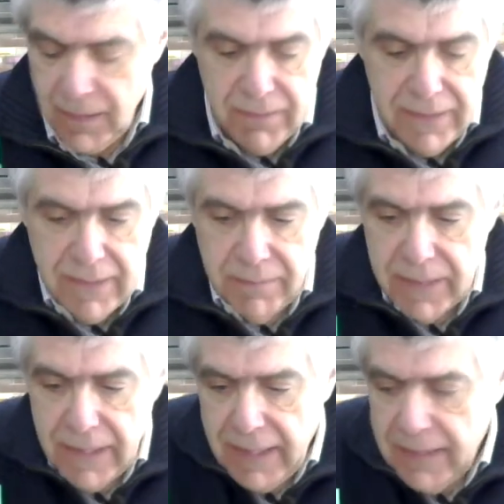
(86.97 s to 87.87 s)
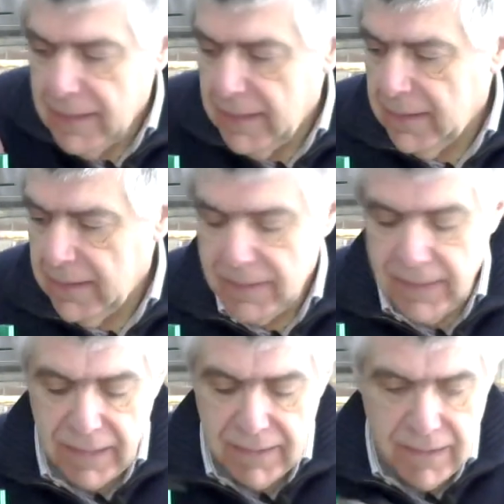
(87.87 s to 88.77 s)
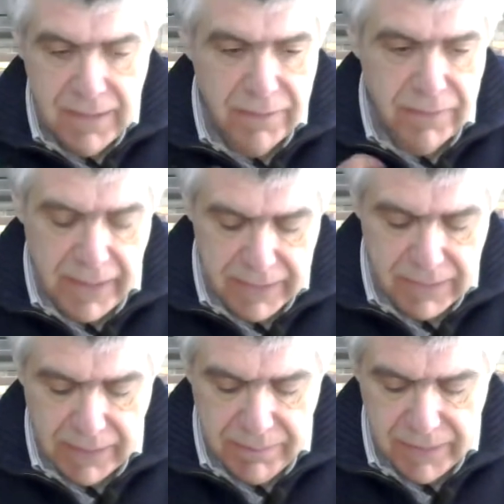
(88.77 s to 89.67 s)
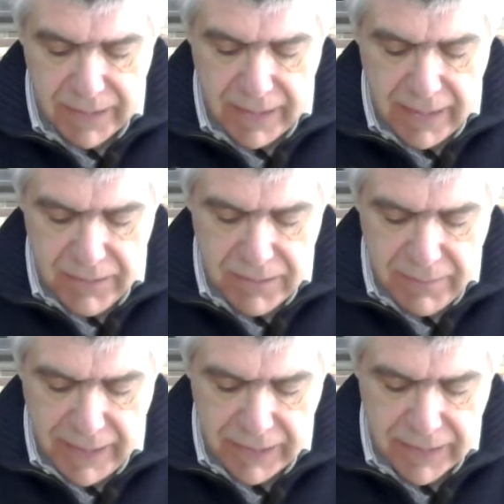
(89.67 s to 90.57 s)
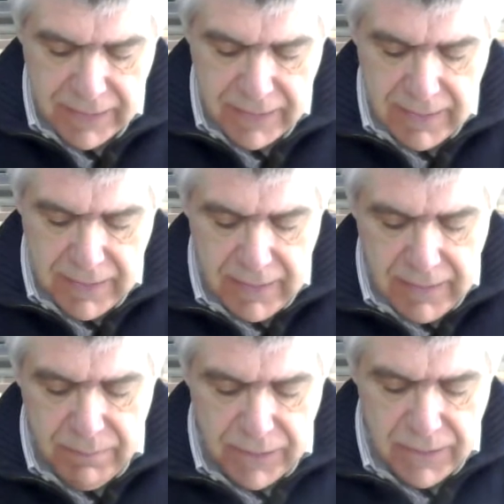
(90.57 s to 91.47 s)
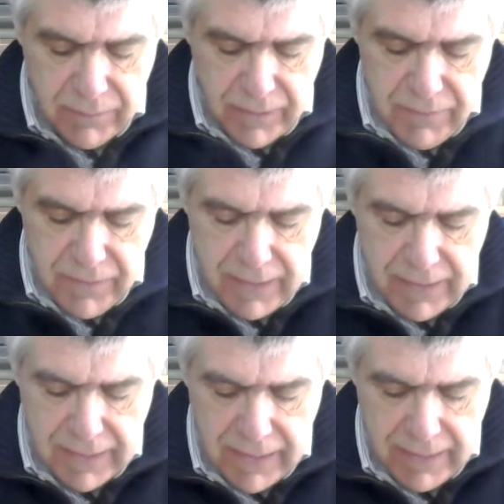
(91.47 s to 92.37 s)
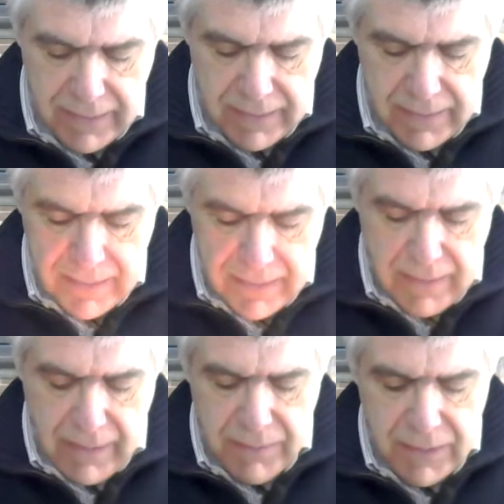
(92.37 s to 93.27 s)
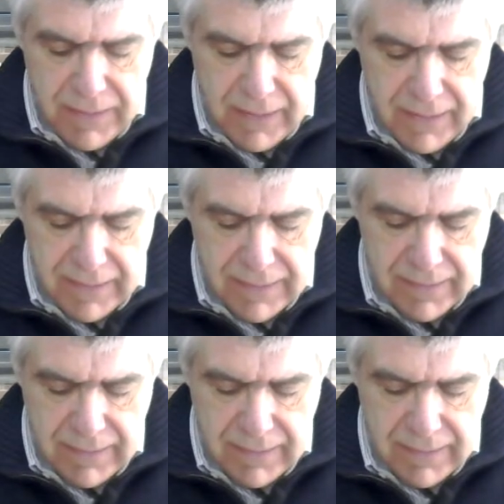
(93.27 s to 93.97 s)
we simply need to set fire to it. So you can use a match, but just for convenience here I'm using this.